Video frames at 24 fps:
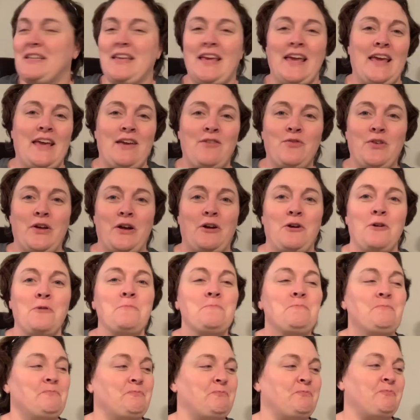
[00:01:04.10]
cave here
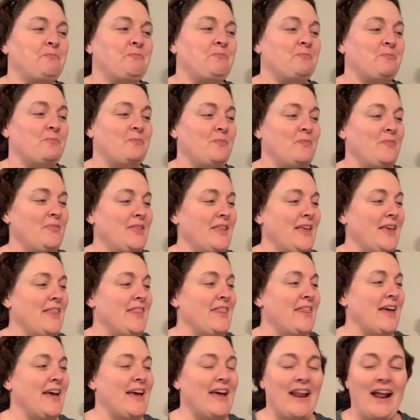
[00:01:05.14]

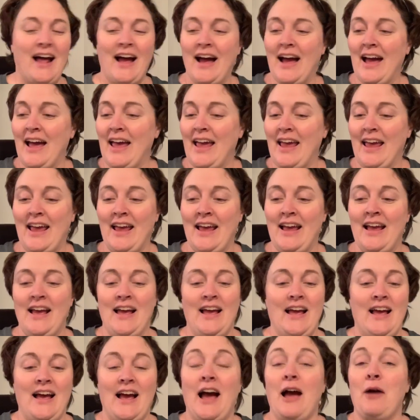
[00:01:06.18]
that I
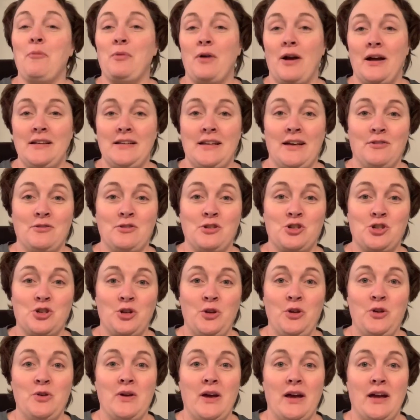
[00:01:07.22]
brought down to show
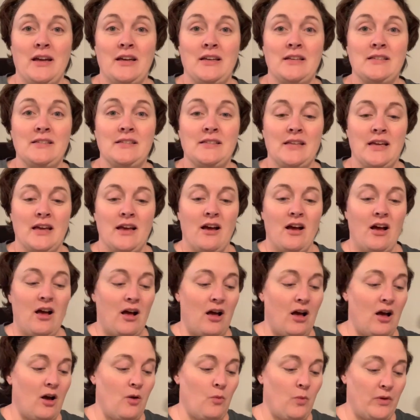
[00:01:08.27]
you guys
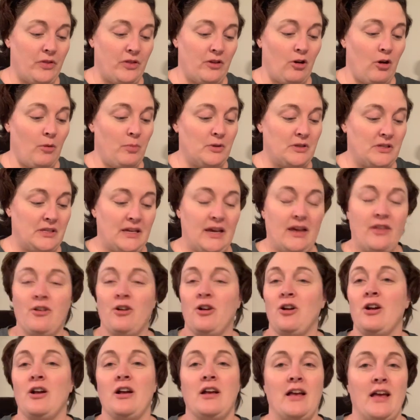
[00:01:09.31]
with it all put
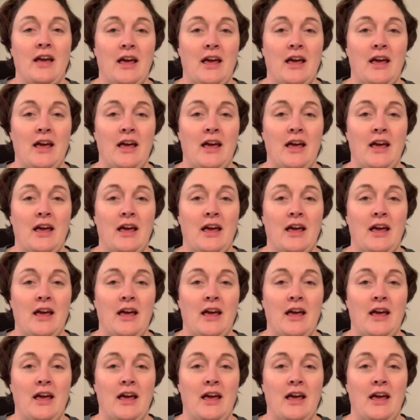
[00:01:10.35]
together.